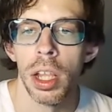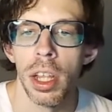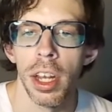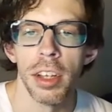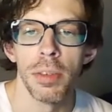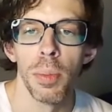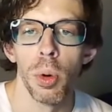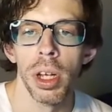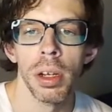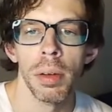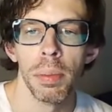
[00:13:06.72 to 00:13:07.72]
The next
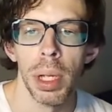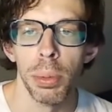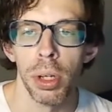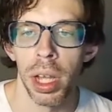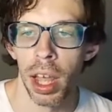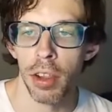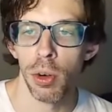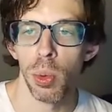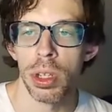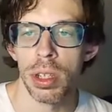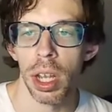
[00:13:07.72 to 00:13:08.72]
morning, people gathered
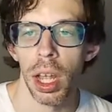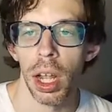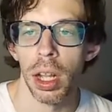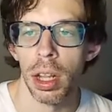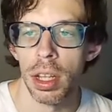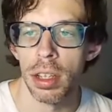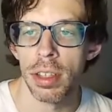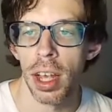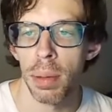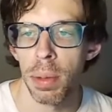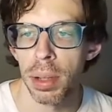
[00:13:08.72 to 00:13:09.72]
once again, this
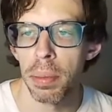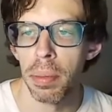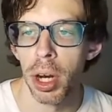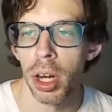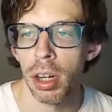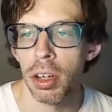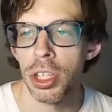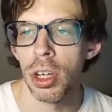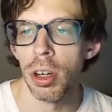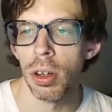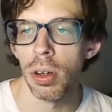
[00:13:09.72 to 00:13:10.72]
time at the American
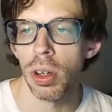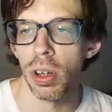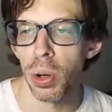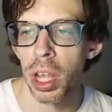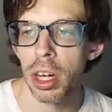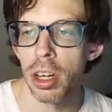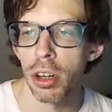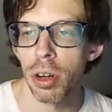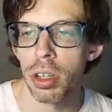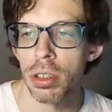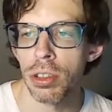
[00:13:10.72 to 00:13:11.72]
Legion Hall located
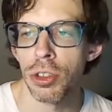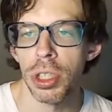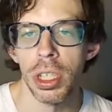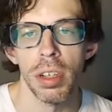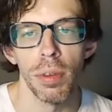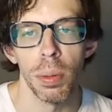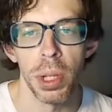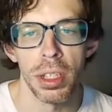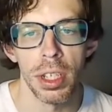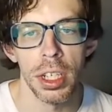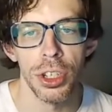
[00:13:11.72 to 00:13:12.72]
across the street from the
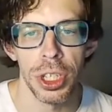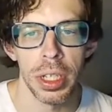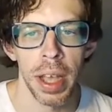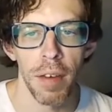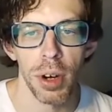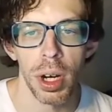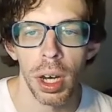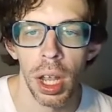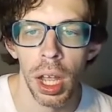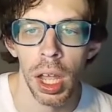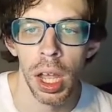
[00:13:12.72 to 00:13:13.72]
D&G Tavern.
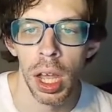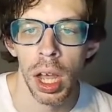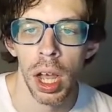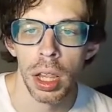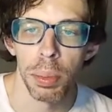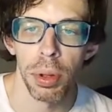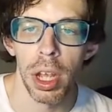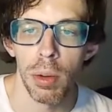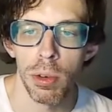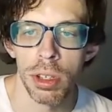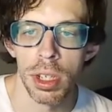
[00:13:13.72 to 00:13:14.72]
The
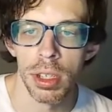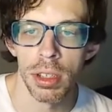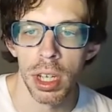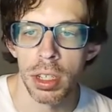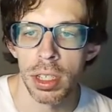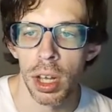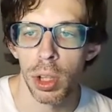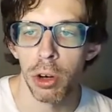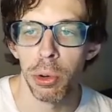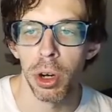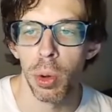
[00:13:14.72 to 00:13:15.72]
plan was to discuss how
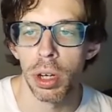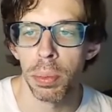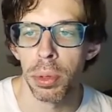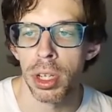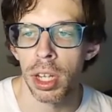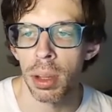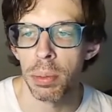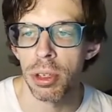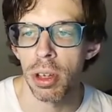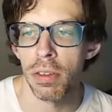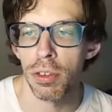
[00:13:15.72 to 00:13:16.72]
they were going to protect
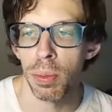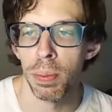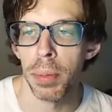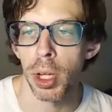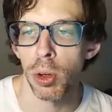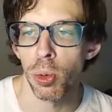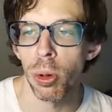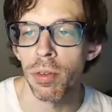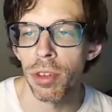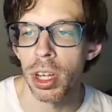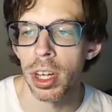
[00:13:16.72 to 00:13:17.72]
themselves from
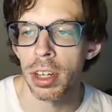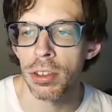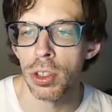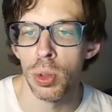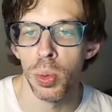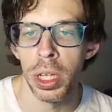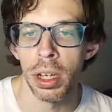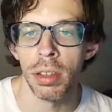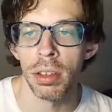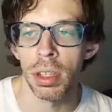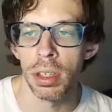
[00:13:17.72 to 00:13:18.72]
McElroy for the next 2
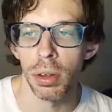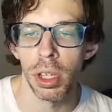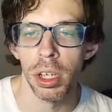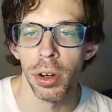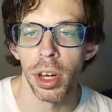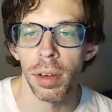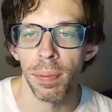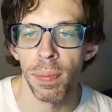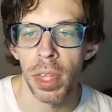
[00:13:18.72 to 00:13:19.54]
weeks until the hearing.